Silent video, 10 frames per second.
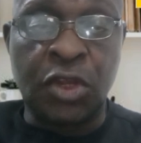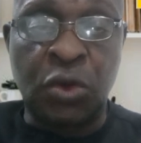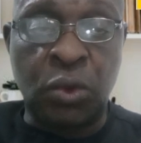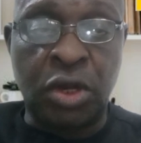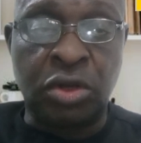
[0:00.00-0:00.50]

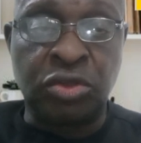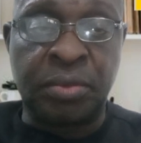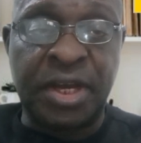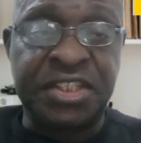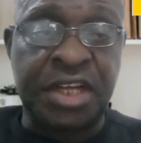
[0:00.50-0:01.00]
Welcome to
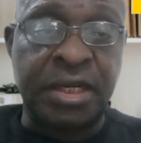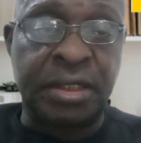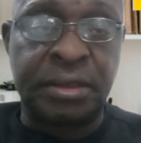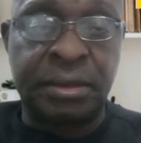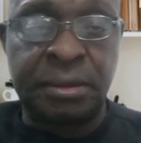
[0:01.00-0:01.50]
my
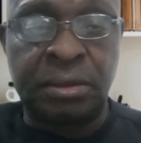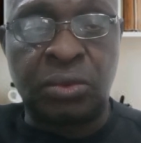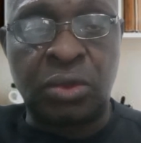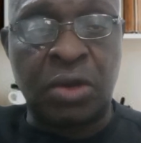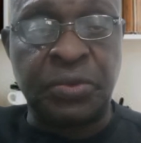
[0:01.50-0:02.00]
channel,
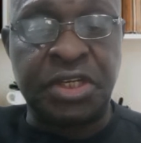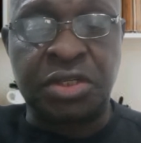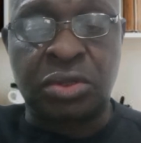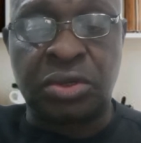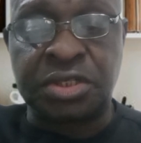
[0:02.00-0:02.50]
where we
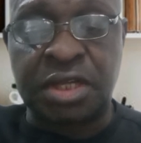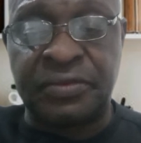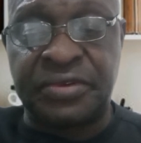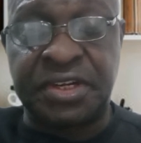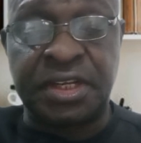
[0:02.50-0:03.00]
discuss
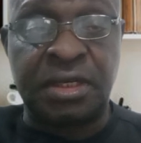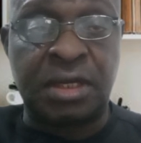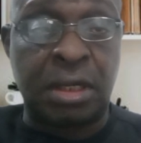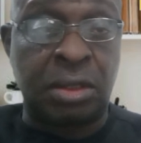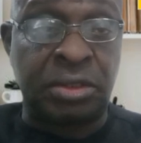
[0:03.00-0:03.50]

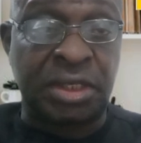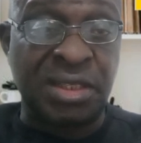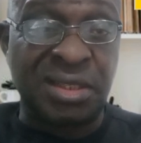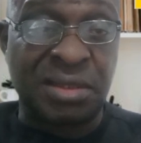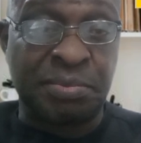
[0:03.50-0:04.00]
everything and all
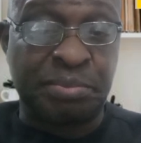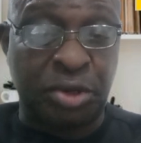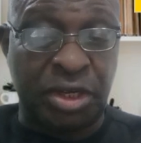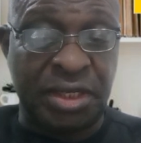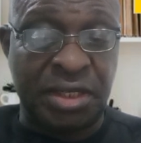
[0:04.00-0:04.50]
things
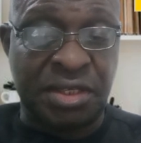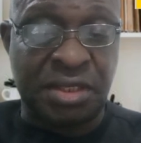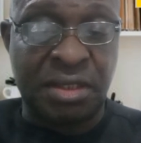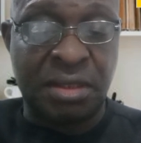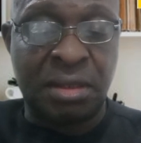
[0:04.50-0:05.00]

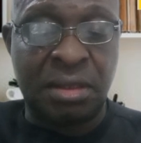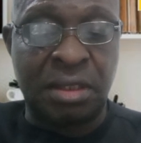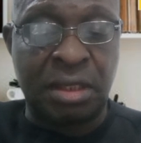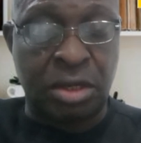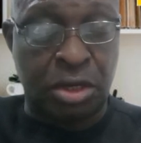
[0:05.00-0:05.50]
politics,
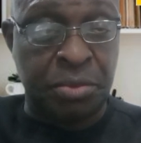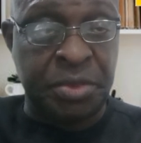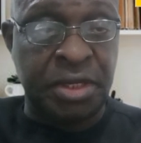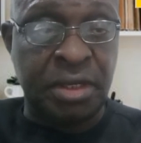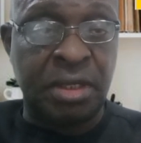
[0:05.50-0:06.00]

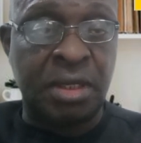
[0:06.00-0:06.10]
economy,